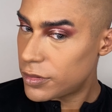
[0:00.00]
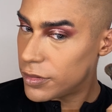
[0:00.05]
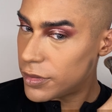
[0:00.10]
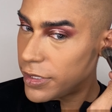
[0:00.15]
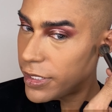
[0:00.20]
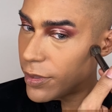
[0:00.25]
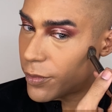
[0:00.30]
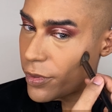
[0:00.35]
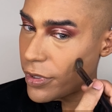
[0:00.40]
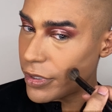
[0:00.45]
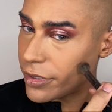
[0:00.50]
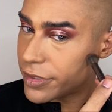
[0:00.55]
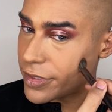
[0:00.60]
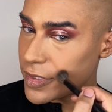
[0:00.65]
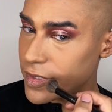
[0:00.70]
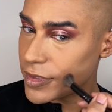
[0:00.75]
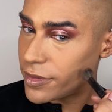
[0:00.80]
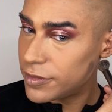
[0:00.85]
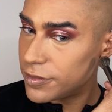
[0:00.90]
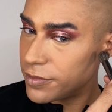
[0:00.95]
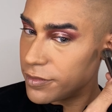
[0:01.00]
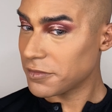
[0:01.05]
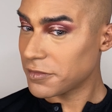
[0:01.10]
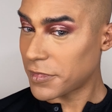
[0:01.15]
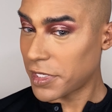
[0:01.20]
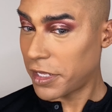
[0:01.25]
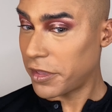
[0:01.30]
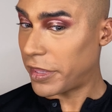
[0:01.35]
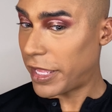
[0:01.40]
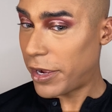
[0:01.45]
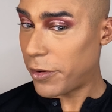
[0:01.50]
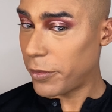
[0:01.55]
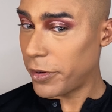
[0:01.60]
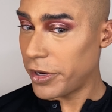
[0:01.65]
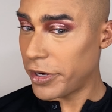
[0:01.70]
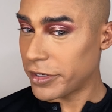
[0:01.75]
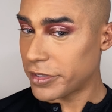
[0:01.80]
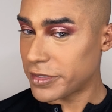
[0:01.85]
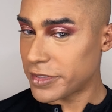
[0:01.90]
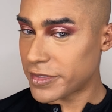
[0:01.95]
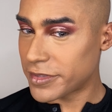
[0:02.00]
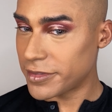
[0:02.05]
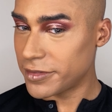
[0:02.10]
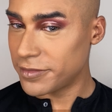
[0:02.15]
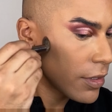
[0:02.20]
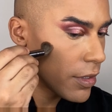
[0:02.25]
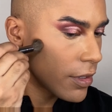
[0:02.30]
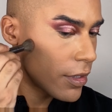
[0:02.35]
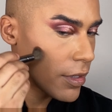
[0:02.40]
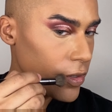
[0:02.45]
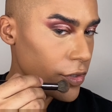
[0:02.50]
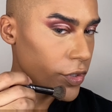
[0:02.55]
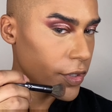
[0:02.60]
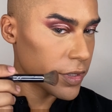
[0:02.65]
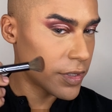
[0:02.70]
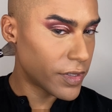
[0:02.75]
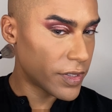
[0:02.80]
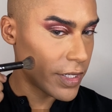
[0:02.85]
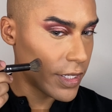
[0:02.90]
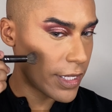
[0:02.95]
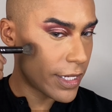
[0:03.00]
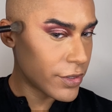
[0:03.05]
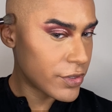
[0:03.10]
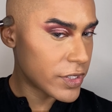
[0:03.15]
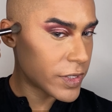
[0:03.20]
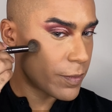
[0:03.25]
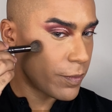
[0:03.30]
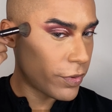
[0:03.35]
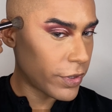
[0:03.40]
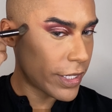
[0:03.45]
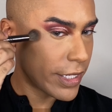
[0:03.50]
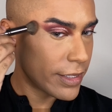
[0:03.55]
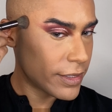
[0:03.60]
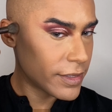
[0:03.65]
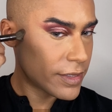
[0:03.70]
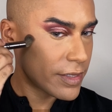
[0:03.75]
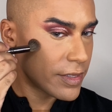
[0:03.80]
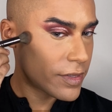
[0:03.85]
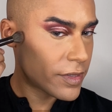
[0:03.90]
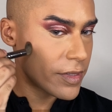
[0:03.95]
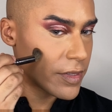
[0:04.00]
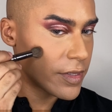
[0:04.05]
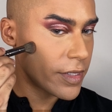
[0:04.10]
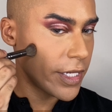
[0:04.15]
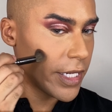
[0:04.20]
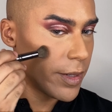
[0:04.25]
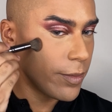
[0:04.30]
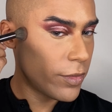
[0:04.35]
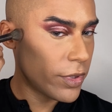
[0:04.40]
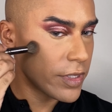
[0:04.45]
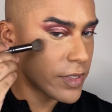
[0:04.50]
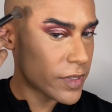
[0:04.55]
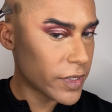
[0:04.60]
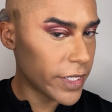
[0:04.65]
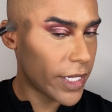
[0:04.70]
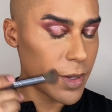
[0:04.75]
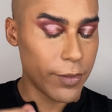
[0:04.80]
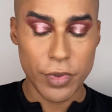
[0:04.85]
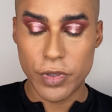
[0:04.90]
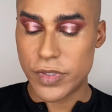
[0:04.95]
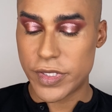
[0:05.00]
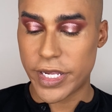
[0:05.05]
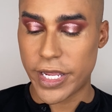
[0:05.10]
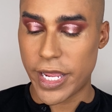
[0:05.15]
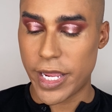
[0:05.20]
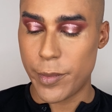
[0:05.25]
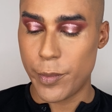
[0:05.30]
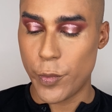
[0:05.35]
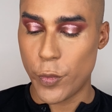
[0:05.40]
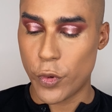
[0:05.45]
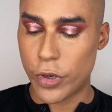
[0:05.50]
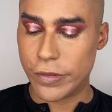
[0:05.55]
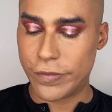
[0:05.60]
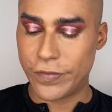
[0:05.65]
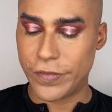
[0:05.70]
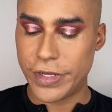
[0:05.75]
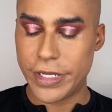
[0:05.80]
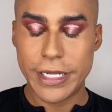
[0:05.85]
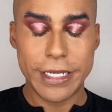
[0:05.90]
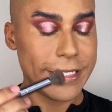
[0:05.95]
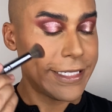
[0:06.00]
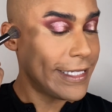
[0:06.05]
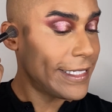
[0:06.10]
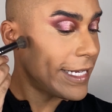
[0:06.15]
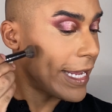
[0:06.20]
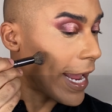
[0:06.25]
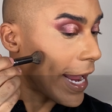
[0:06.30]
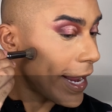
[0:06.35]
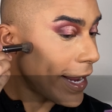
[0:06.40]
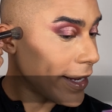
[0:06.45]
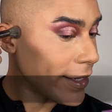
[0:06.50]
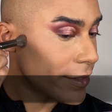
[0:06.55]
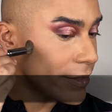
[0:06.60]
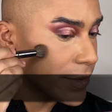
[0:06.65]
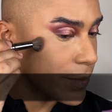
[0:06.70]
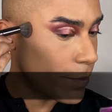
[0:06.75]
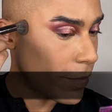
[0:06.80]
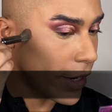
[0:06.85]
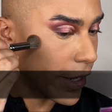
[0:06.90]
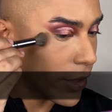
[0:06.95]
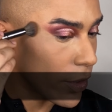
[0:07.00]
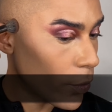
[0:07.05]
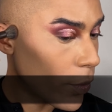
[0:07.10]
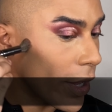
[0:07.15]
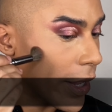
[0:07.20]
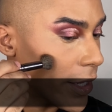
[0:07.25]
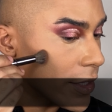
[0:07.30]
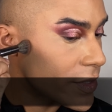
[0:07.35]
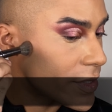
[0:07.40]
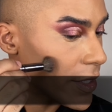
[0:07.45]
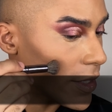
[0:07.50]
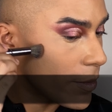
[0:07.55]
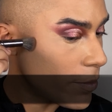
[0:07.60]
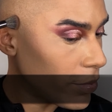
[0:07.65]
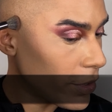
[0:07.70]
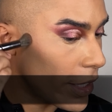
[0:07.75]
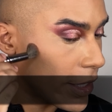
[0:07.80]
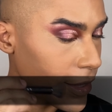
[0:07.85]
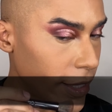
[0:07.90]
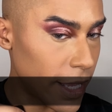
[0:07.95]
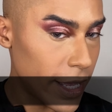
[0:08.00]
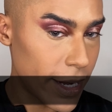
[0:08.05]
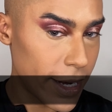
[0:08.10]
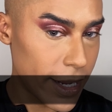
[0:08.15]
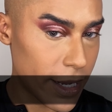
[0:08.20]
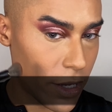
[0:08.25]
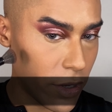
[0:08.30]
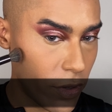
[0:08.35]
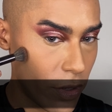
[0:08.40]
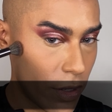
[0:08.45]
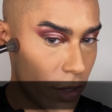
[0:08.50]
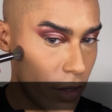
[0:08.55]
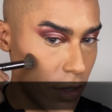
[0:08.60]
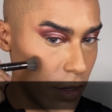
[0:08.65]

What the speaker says: That works. That works. As you can see, that just blends seamlessly. I'm using a Morphe E8, by the way, to blend that out